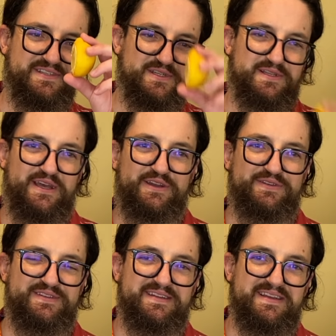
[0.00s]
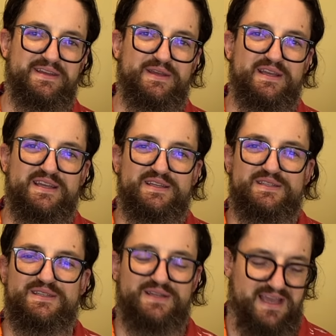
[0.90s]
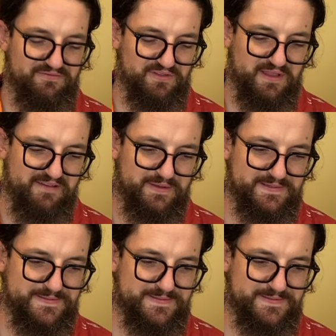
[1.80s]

she took half the lemon.